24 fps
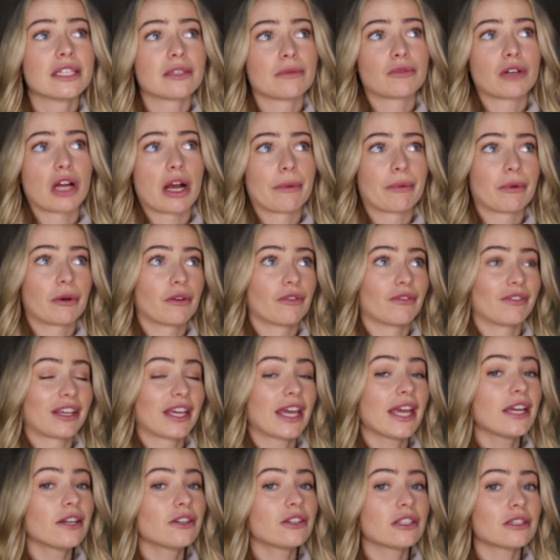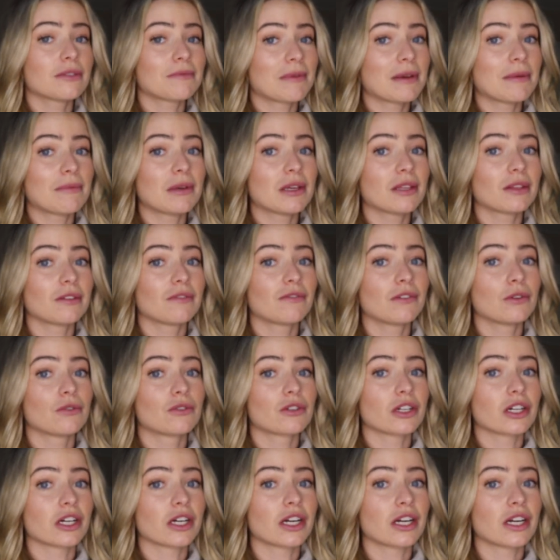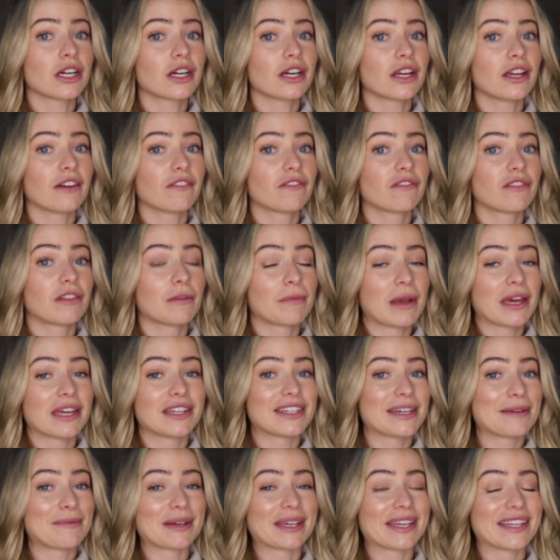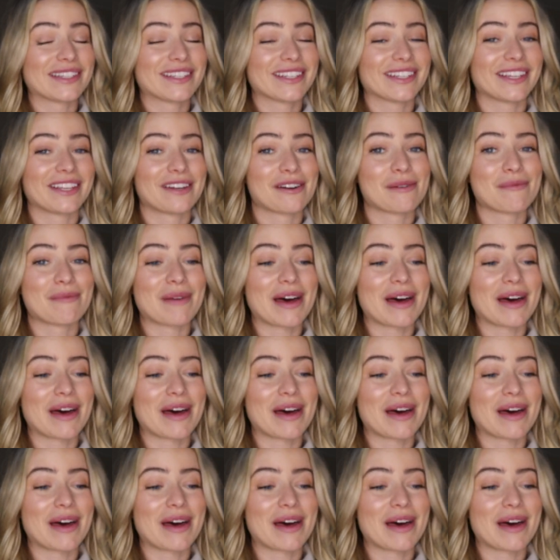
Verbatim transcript: some tropical vacations maybe in the future if the pandemic gets a little